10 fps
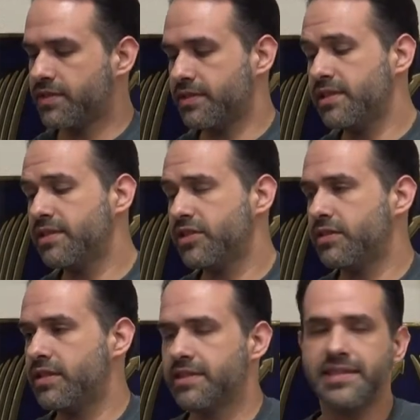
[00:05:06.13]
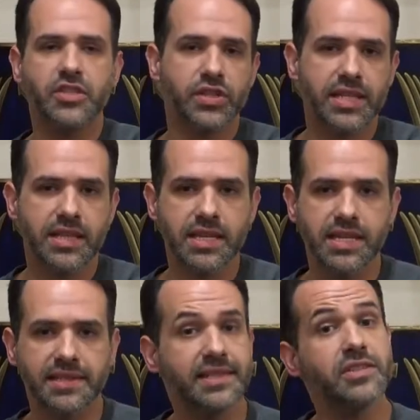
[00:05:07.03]
essentially
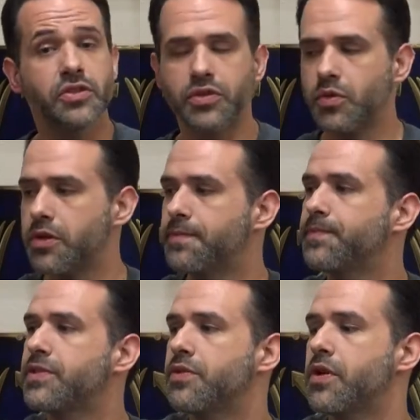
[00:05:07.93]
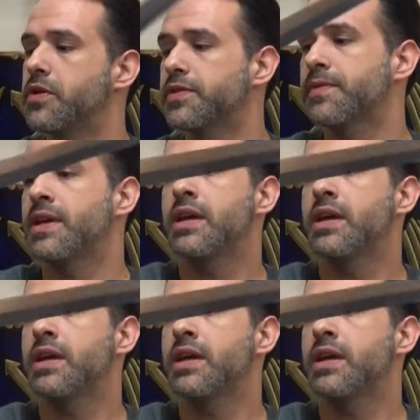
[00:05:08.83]
the sister sword to those,